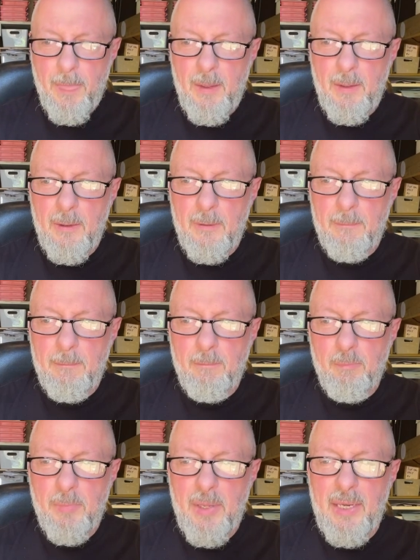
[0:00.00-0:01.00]

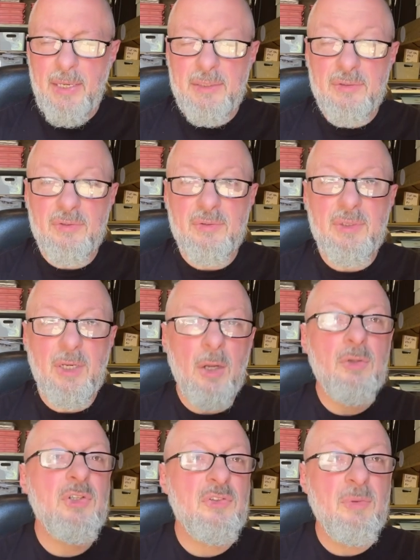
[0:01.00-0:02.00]
and you know,
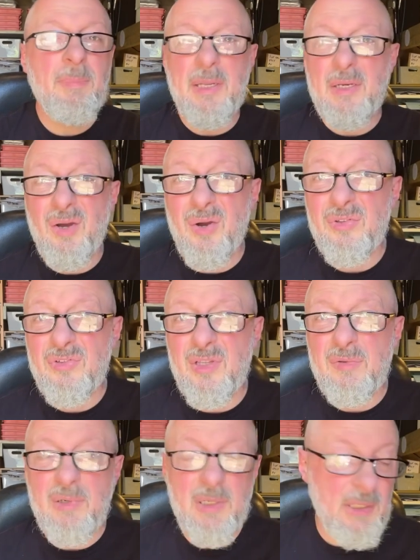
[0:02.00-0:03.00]
just a bit nasty
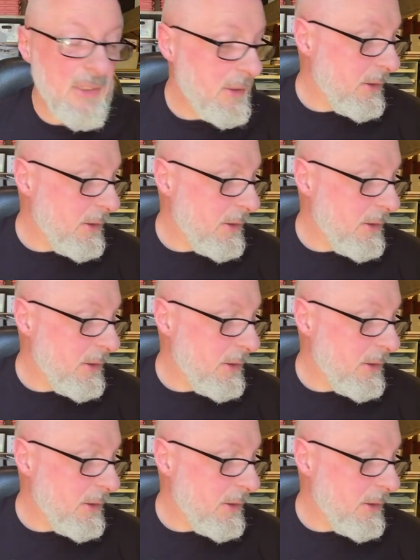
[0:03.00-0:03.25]
really.